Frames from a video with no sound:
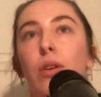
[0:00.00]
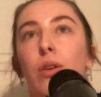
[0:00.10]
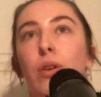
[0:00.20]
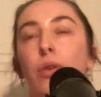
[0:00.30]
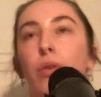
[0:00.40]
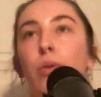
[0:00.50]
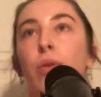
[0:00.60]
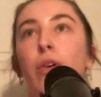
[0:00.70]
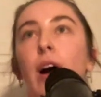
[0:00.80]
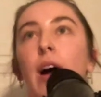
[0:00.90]

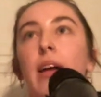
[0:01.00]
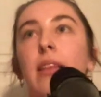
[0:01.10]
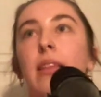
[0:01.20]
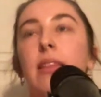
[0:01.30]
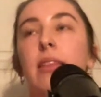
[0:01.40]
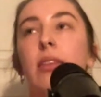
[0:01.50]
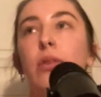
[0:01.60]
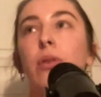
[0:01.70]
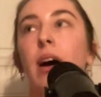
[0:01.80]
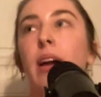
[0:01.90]
you're
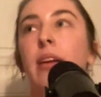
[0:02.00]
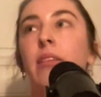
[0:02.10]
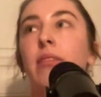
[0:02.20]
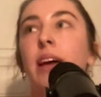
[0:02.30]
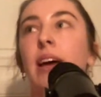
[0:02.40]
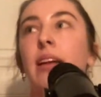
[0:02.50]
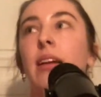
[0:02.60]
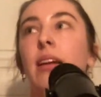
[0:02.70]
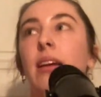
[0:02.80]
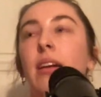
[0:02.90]
kind of
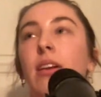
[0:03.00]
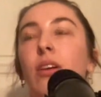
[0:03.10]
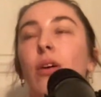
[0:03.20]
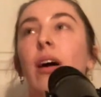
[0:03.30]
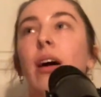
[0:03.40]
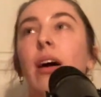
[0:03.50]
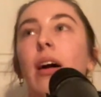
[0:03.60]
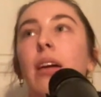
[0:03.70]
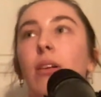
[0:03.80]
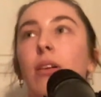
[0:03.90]
then not
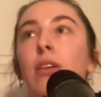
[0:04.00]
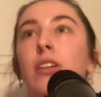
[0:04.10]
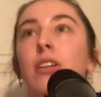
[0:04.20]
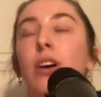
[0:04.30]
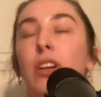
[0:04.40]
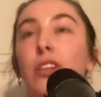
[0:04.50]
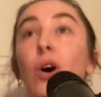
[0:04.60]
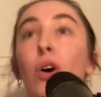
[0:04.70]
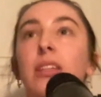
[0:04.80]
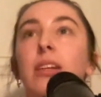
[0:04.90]
acknowledge
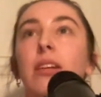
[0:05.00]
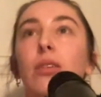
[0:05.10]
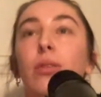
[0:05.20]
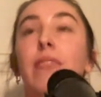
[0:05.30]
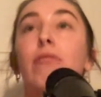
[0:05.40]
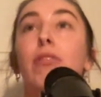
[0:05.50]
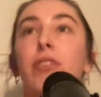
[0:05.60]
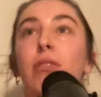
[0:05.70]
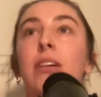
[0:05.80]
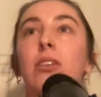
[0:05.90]
not you're then
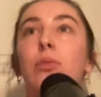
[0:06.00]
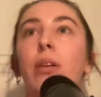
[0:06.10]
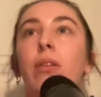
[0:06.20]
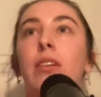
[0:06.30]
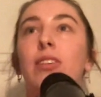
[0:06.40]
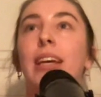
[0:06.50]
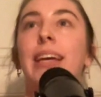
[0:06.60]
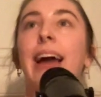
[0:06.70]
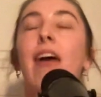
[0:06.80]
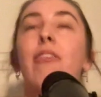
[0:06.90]
refusing to acknowledge the
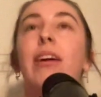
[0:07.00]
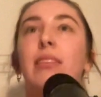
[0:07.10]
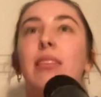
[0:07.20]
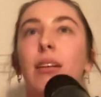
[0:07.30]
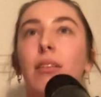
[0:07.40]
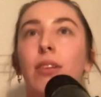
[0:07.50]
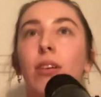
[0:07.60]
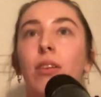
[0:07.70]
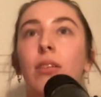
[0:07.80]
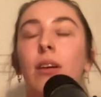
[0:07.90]
character of
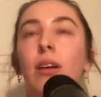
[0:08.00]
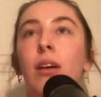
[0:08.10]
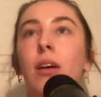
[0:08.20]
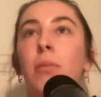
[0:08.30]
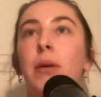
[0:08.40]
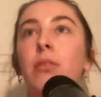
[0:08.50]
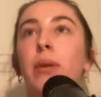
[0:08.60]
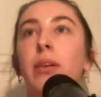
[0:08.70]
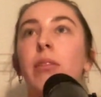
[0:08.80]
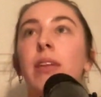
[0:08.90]
God. Because
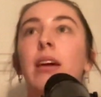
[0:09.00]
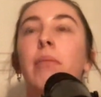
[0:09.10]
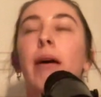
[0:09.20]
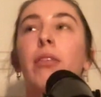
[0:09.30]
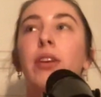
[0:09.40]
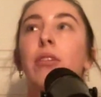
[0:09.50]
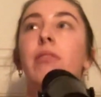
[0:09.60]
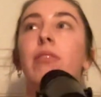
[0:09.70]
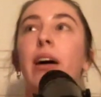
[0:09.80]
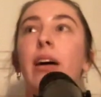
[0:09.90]
when you think about the
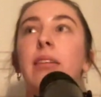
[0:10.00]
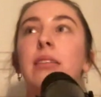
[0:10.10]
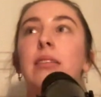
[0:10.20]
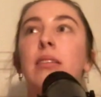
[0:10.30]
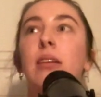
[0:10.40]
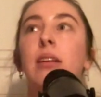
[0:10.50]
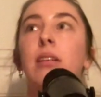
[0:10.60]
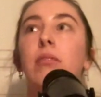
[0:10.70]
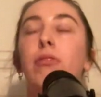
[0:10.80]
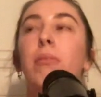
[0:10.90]
universe,
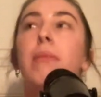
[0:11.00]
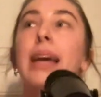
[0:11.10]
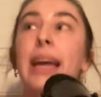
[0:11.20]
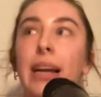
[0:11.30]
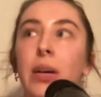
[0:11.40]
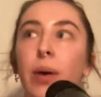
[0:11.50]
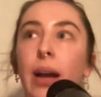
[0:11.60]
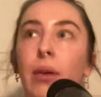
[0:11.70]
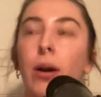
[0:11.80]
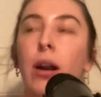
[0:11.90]
for me
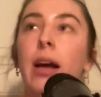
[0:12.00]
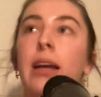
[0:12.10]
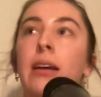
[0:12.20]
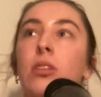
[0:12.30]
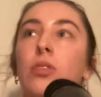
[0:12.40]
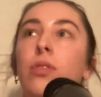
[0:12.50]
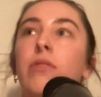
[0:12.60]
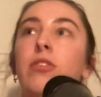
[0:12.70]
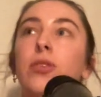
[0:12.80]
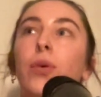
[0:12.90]
anyway, when I sort
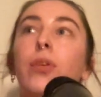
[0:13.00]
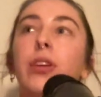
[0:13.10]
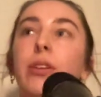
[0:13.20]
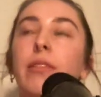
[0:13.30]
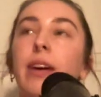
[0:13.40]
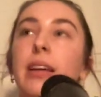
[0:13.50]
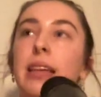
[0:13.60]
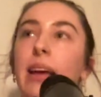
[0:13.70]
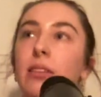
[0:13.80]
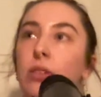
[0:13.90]
of saw the universe
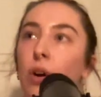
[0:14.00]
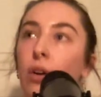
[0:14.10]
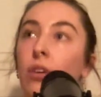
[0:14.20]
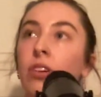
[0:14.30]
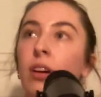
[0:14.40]
as God,